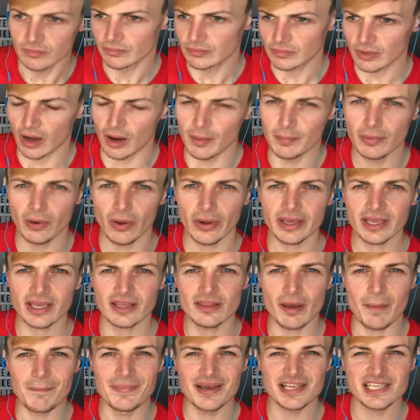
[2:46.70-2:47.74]
I'm liking
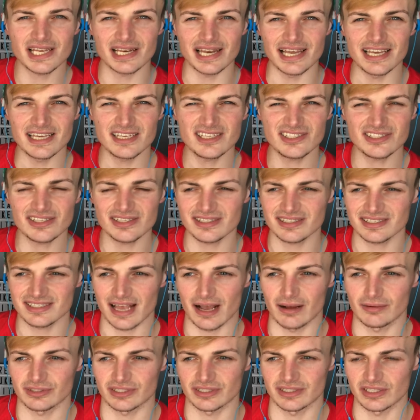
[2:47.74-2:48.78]
the Middle Eastern
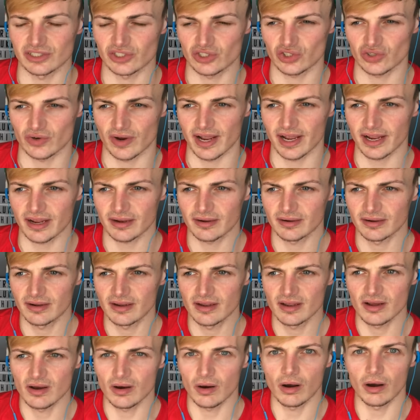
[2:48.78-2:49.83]
sounds in this track.
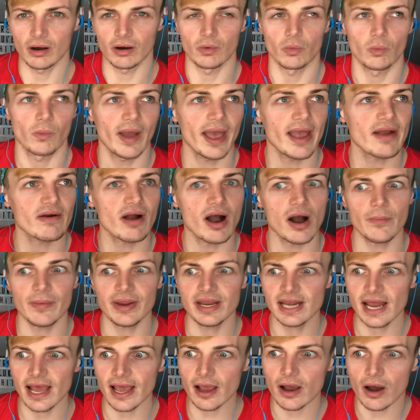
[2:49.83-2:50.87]
Where are we
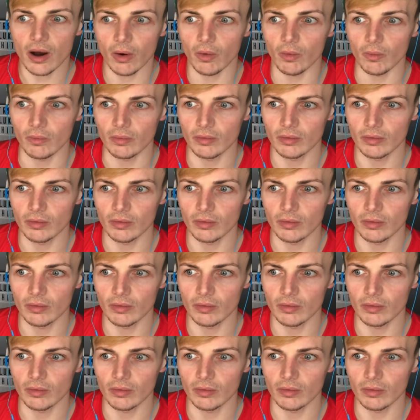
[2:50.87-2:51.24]
now?